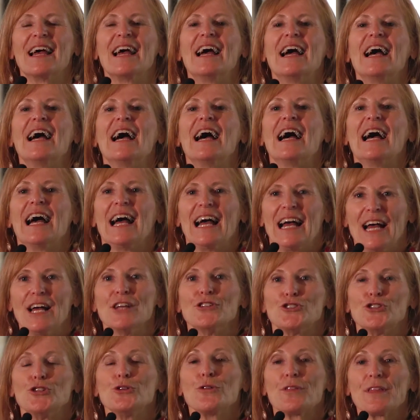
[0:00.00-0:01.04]

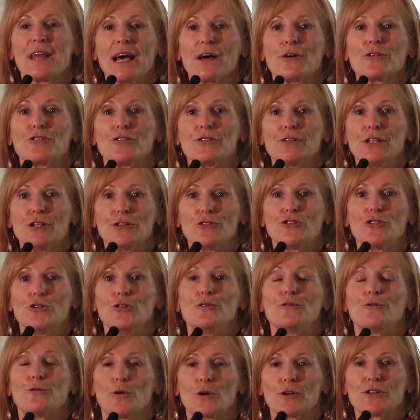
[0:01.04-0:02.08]
understand.
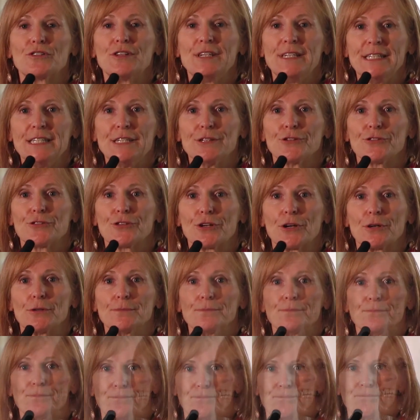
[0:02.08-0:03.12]
2002, 14 years ago.